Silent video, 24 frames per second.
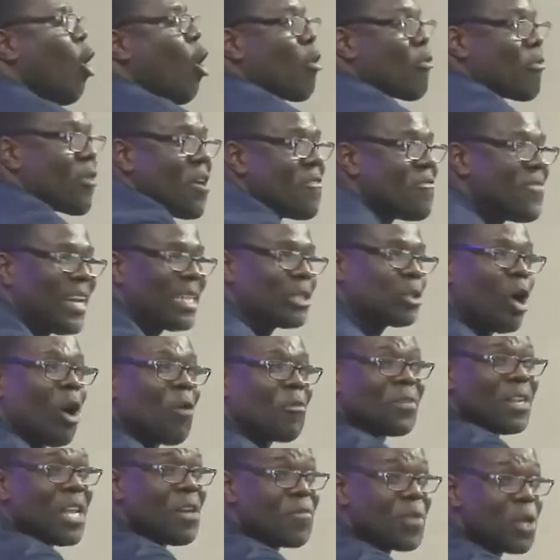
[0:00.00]
rivers of
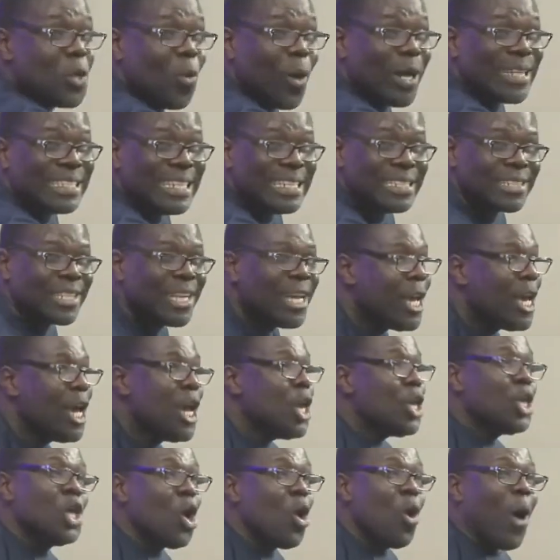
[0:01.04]
living waters.
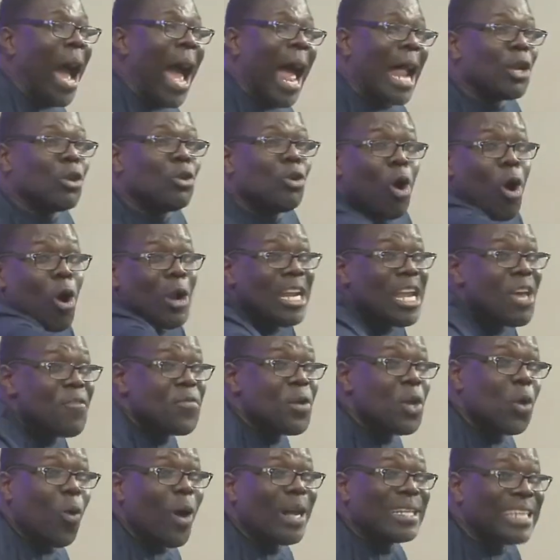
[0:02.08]
You had no
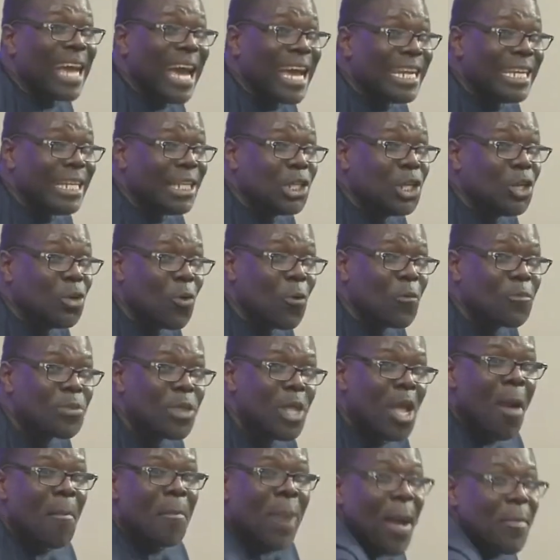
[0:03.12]
living water in you.
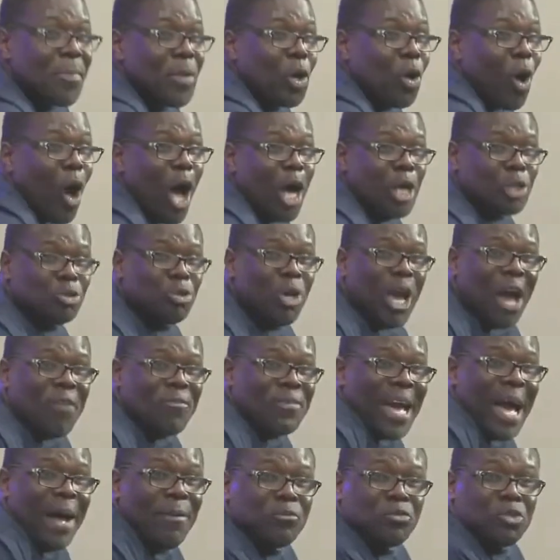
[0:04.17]
But because you have
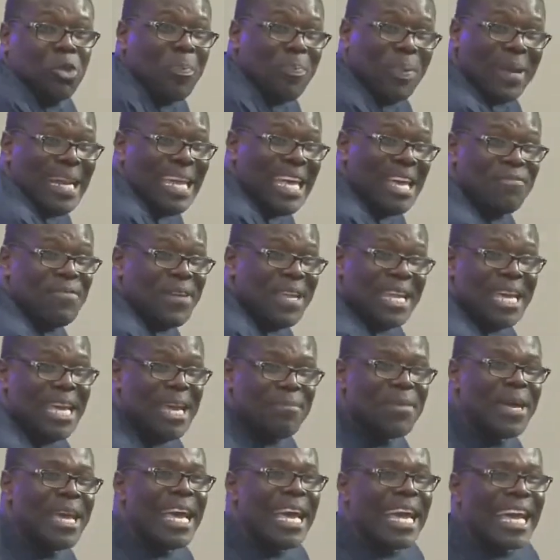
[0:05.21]
come to believe in
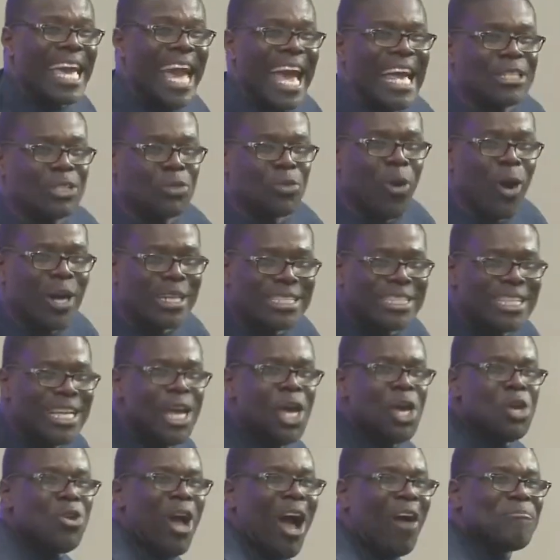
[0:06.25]
him, guess what?
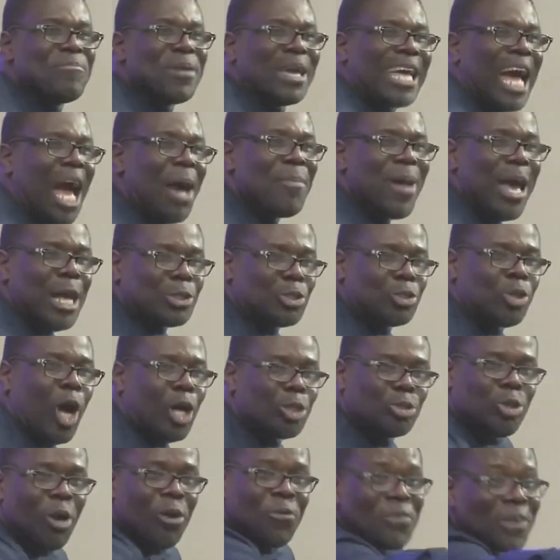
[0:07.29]
You have become a
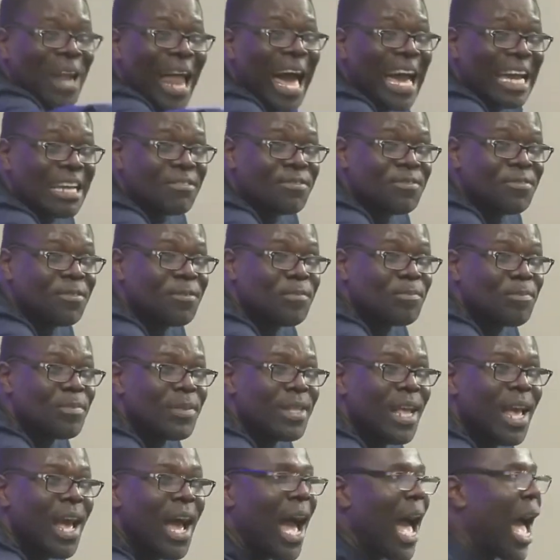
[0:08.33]
source of life.
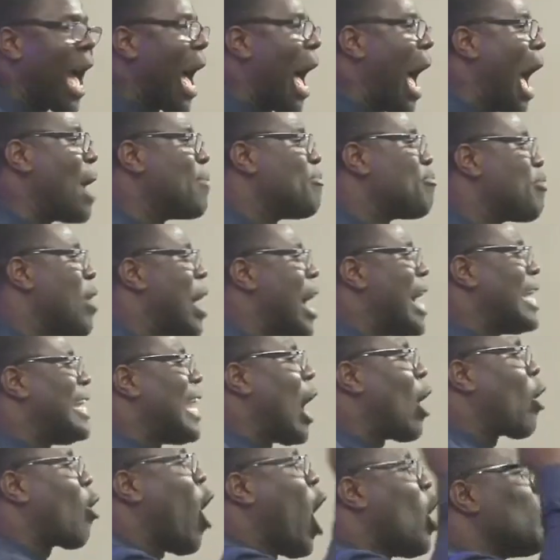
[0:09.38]
Ah, I pray
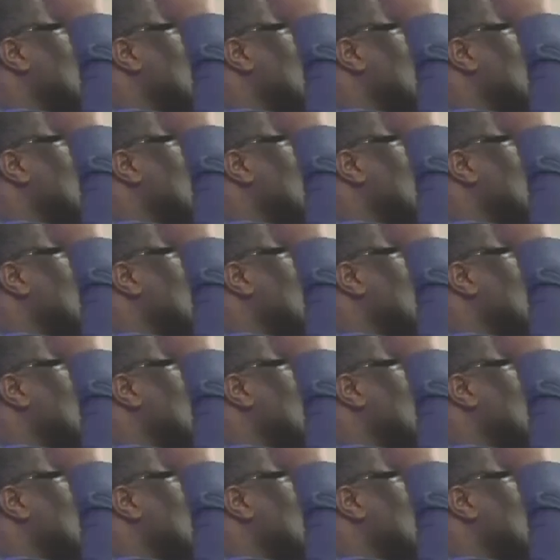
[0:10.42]
that God will